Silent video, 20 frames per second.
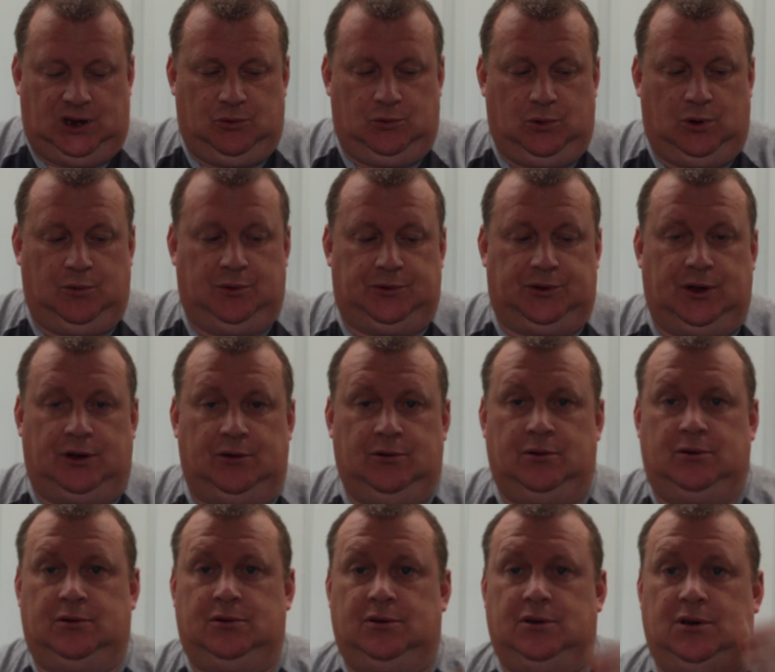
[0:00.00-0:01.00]
what we'll do
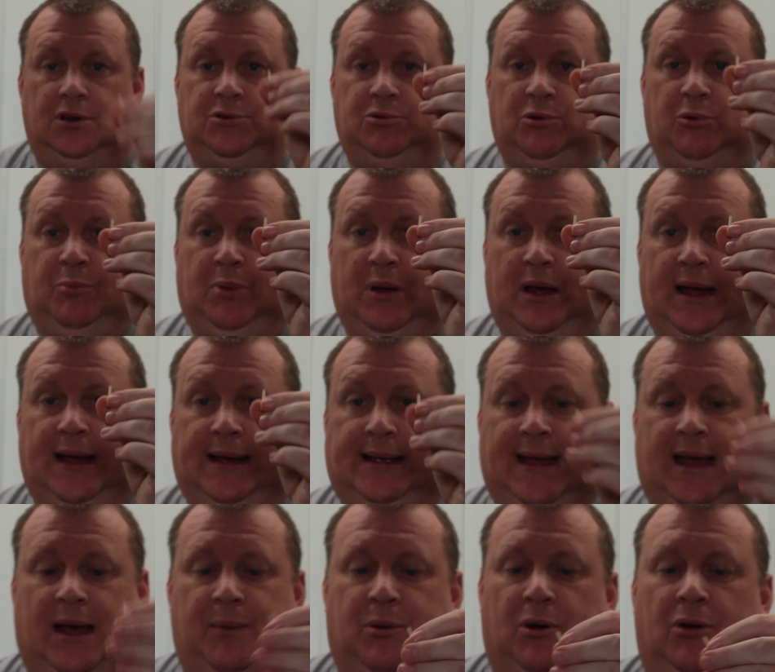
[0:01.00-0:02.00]
is we'll put our
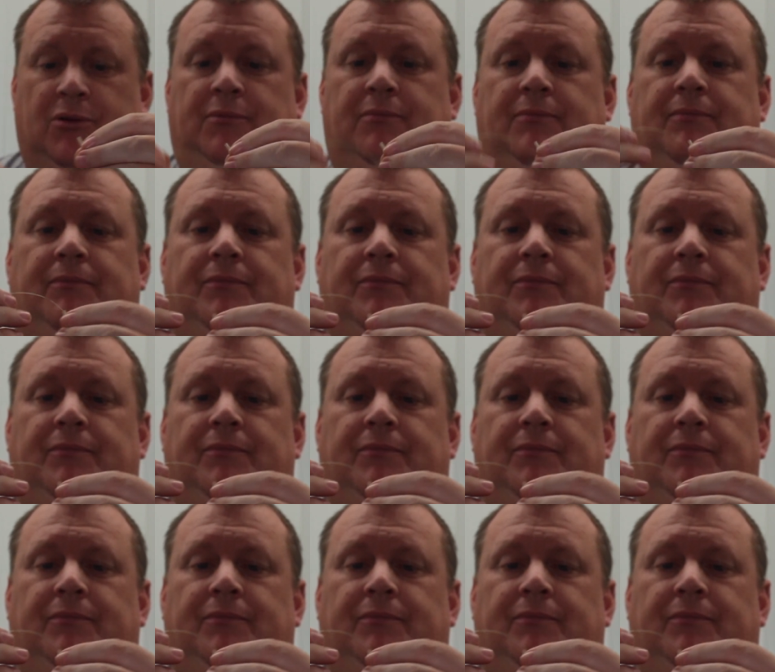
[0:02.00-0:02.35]
cap on,